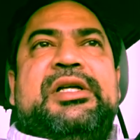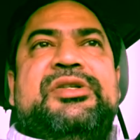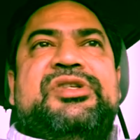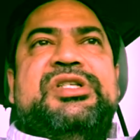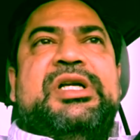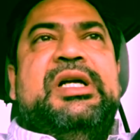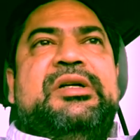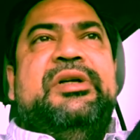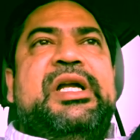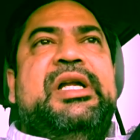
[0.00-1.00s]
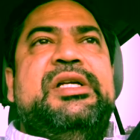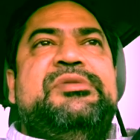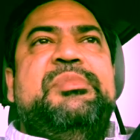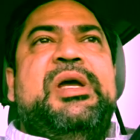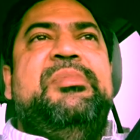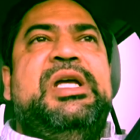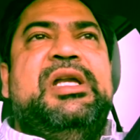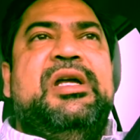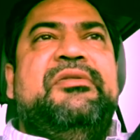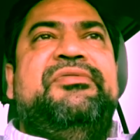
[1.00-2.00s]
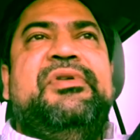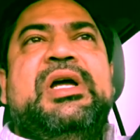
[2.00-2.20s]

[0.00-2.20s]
incision and drainage may be enough,